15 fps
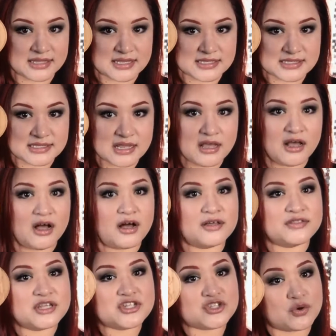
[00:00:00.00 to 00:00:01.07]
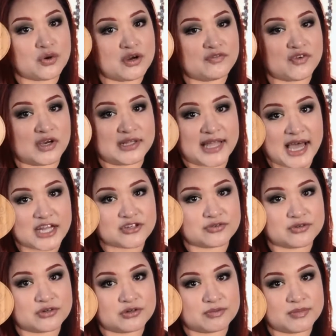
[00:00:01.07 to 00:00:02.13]
this on the door of your lash
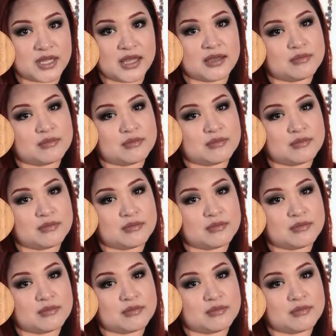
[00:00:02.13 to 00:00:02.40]
room,